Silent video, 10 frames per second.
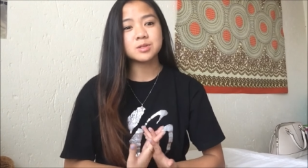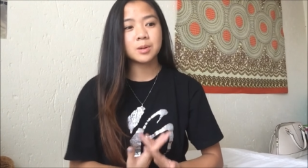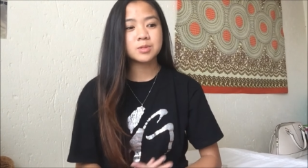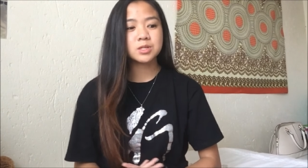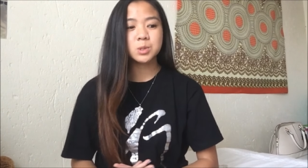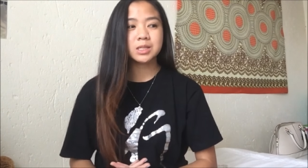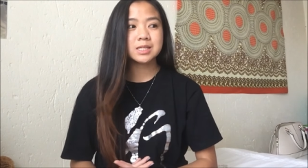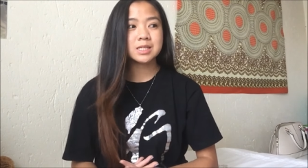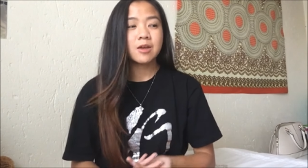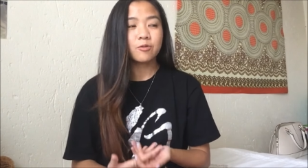So I'm just doing
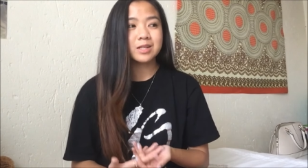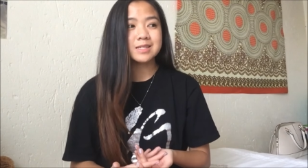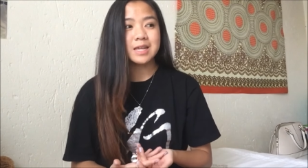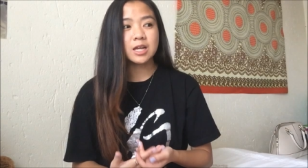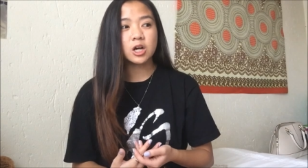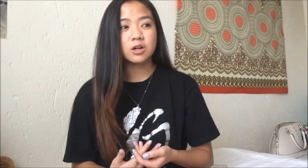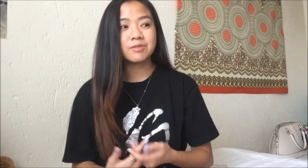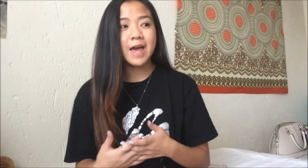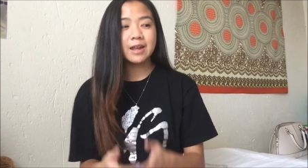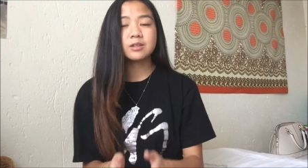this for the sake of
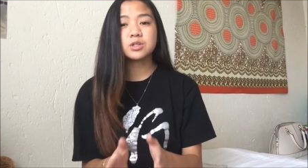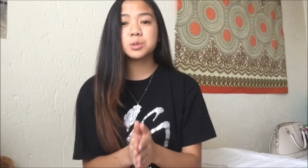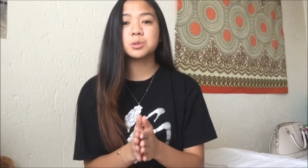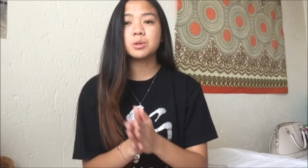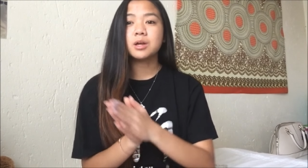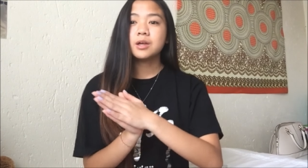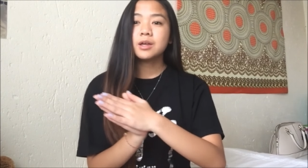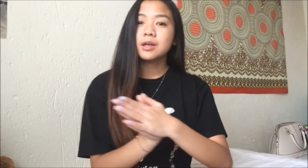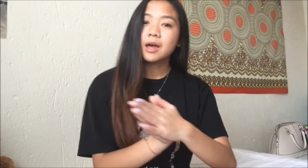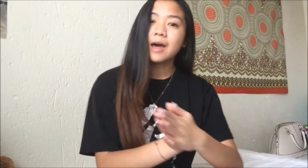adding to
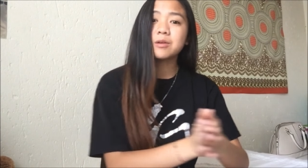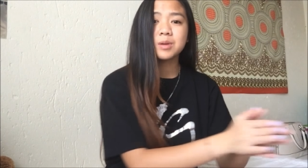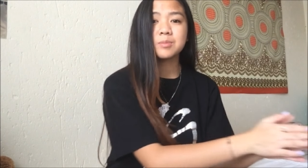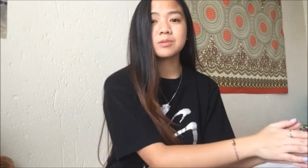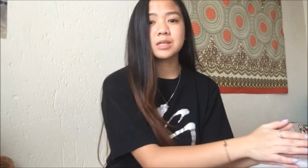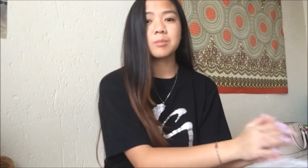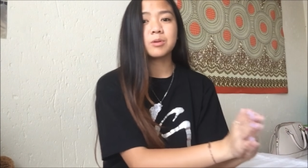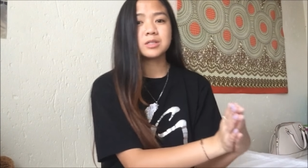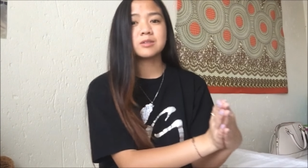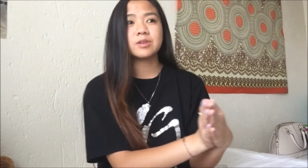other people's
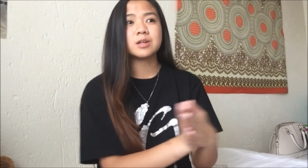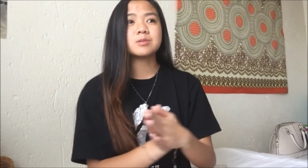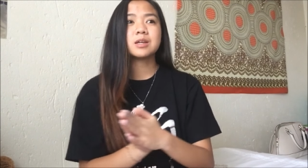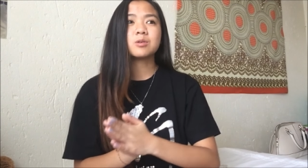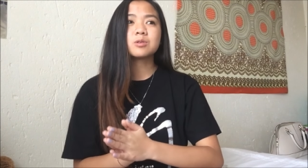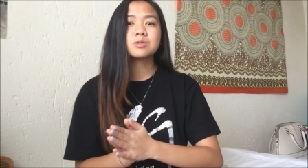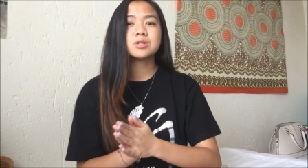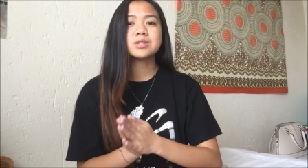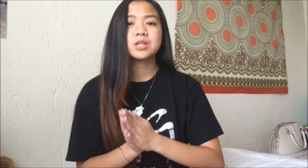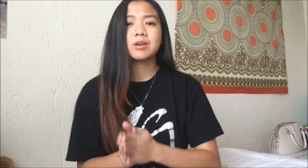unboxing videos and also
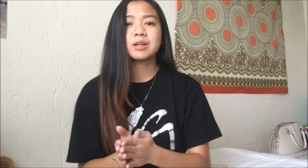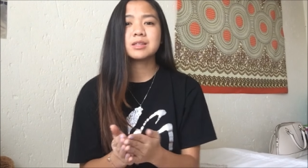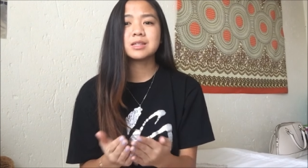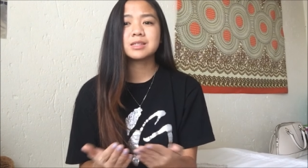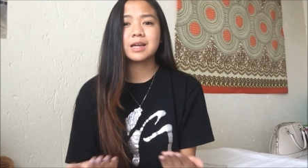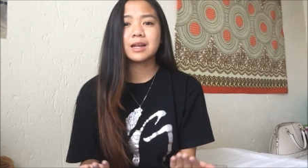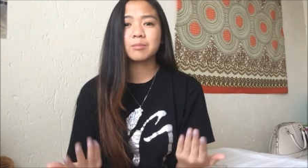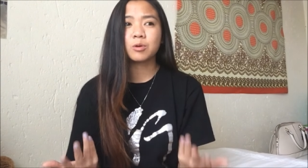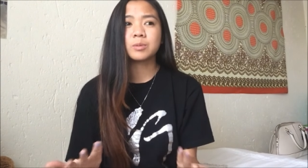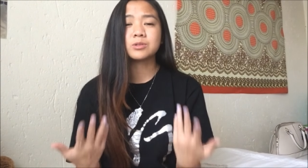just sharing this
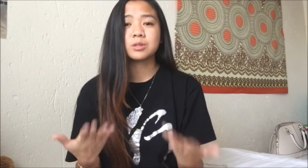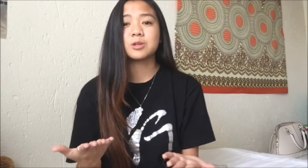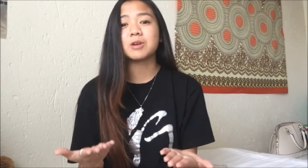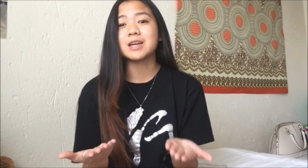exciting moment with you